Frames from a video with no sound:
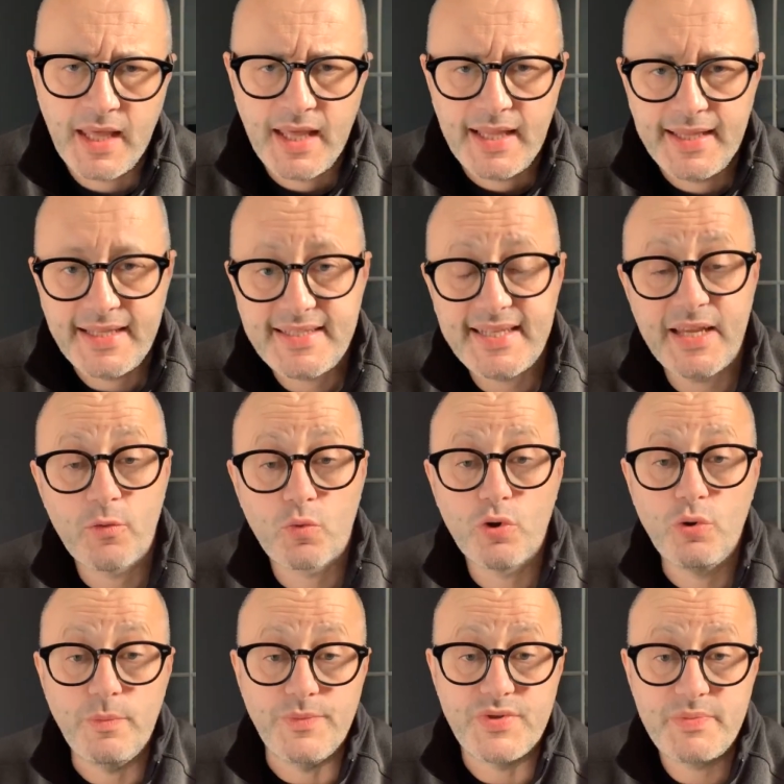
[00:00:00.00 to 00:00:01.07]
let's say
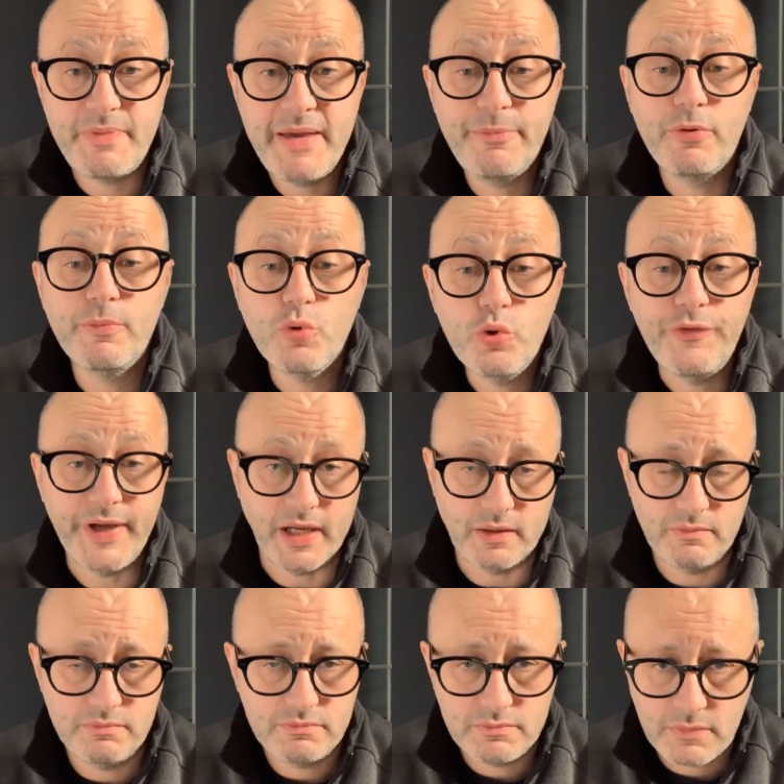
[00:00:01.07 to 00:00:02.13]
rooms, people moving.
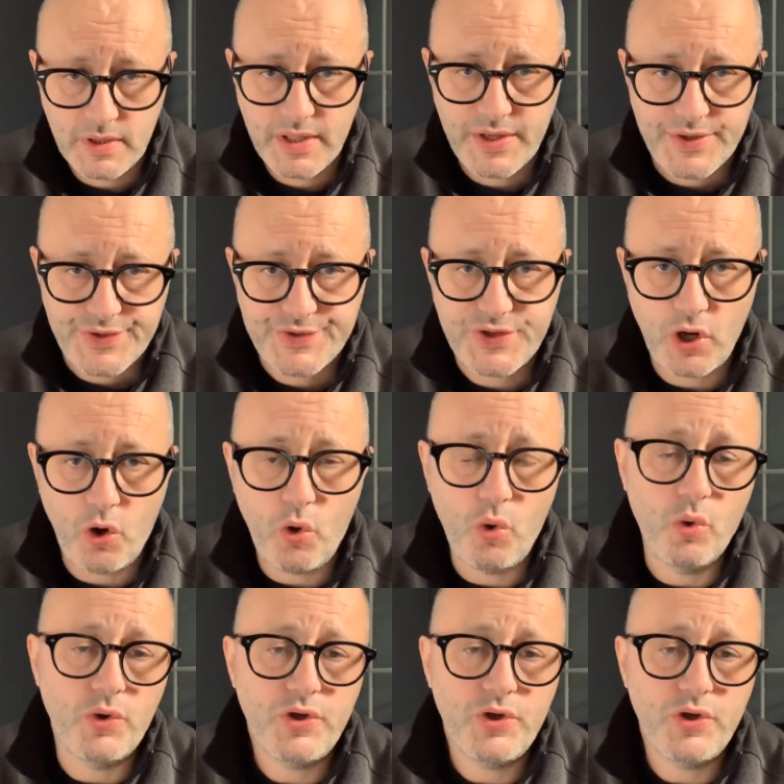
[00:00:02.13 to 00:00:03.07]
So